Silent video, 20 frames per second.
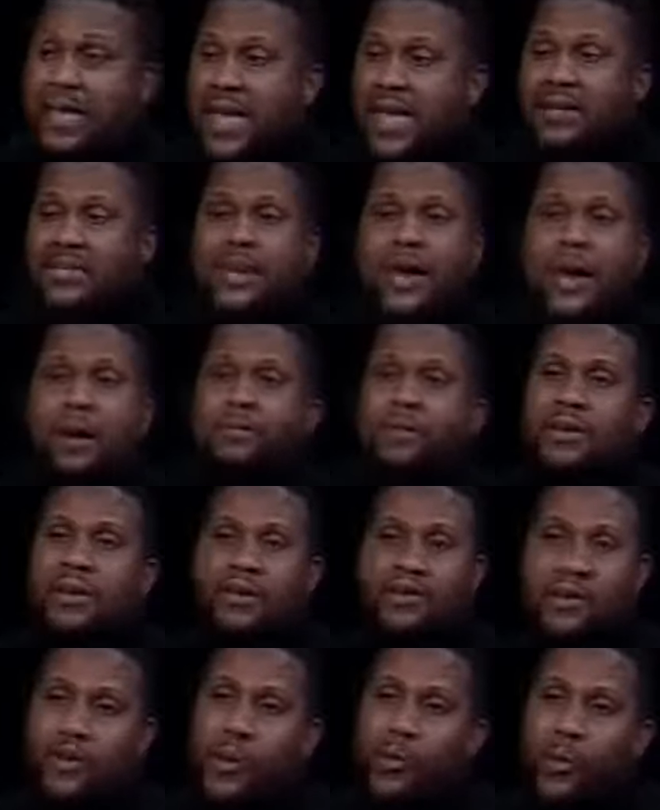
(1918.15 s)
And Tom doesn't
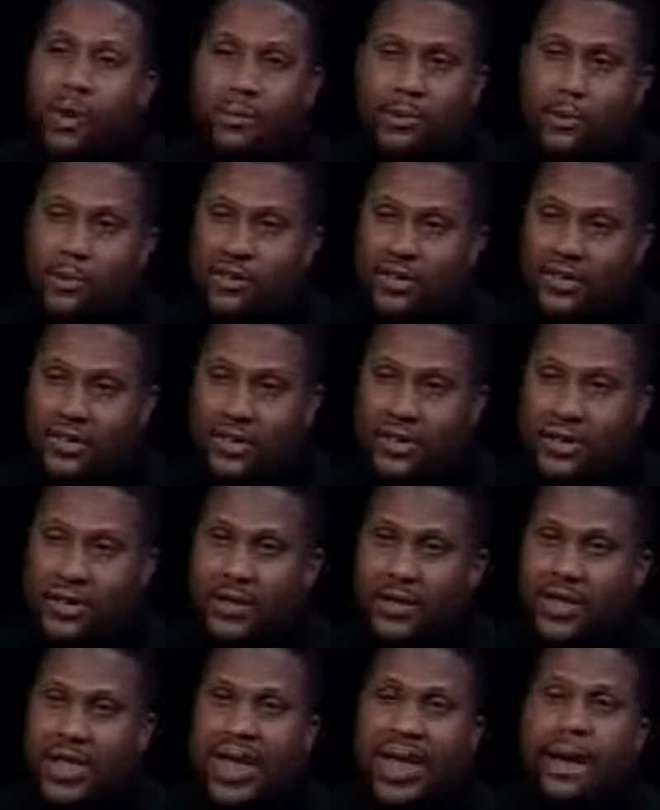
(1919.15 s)
even know what I'm going to say.
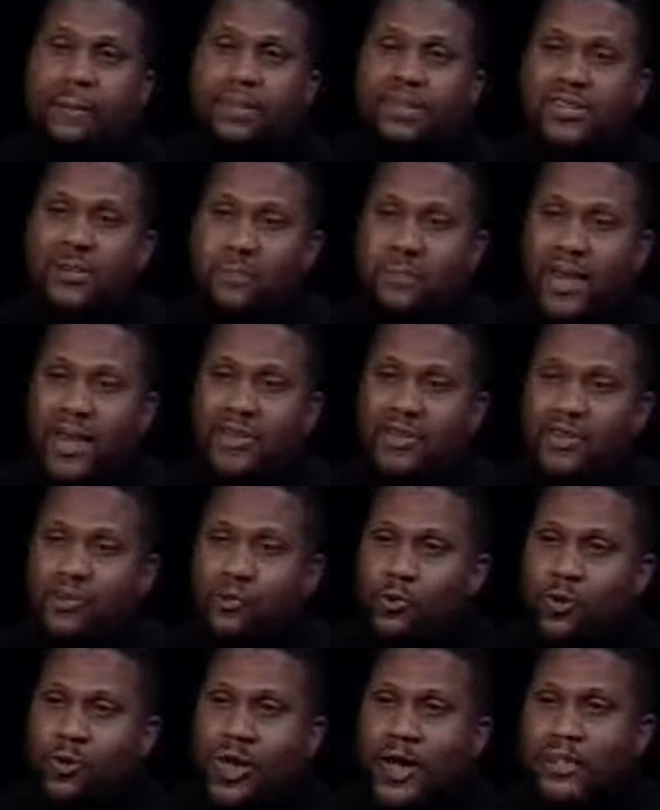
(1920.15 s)
I've been to bed at
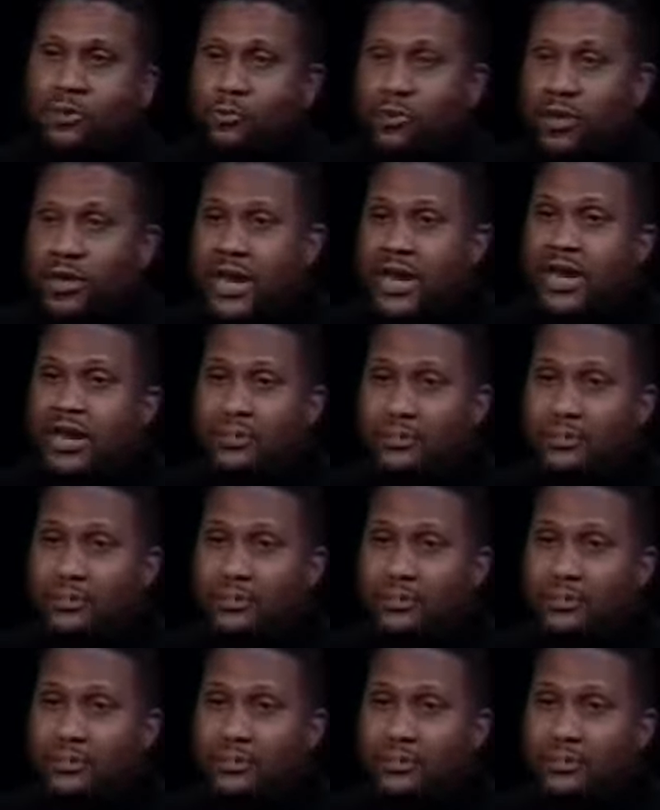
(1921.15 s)
2 o'clock, 3 o'clock in the